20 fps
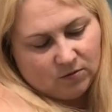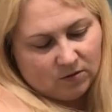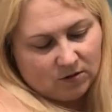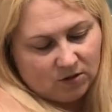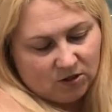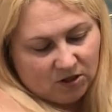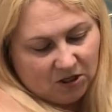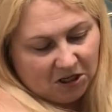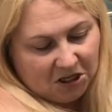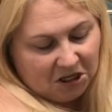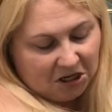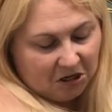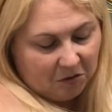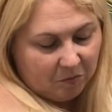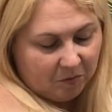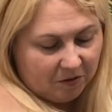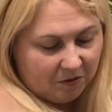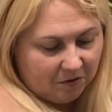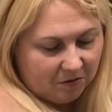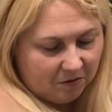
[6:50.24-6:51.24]
sticky
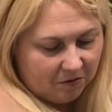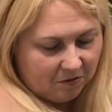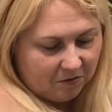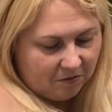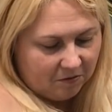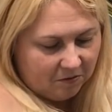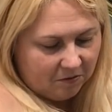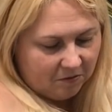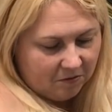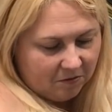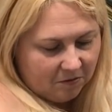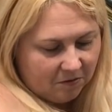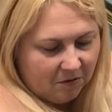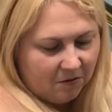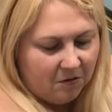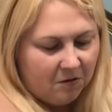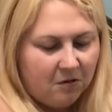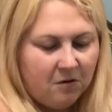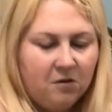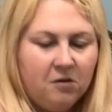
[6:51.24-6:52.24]
tape it.
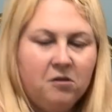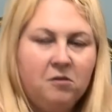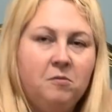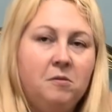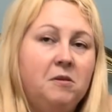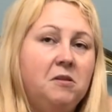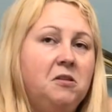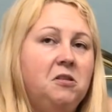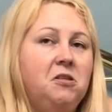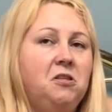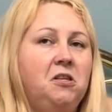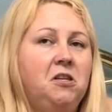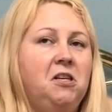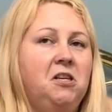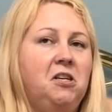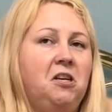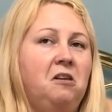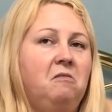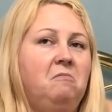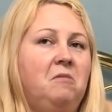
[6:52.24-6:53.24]
And
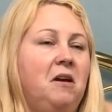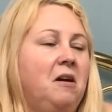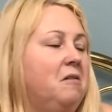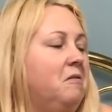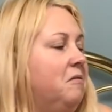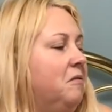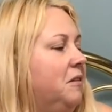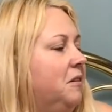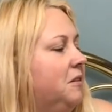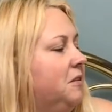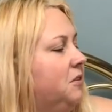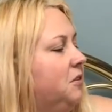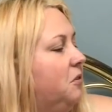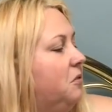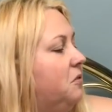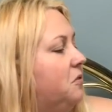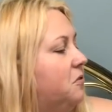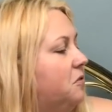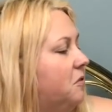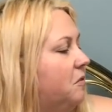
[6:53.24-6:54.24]
sticky tape down so
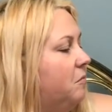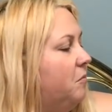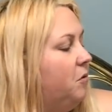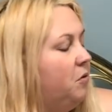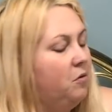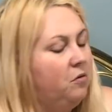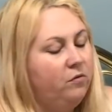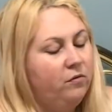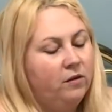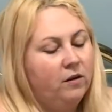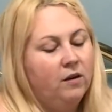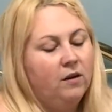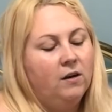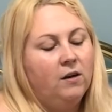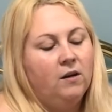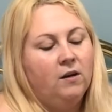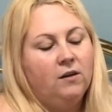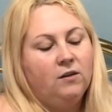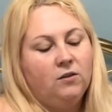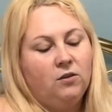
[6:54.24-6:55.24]
it doesn't move.
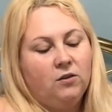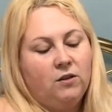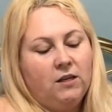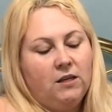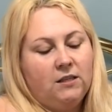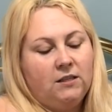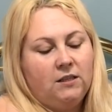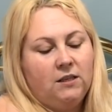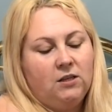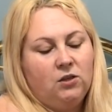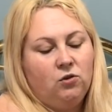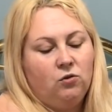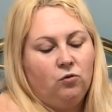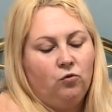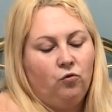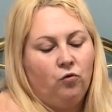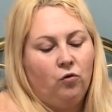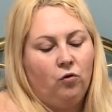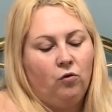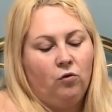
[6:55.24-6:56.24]
So this is your
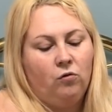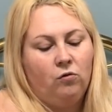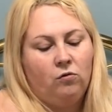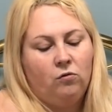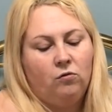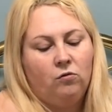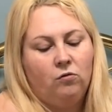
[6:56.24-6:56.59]
drawer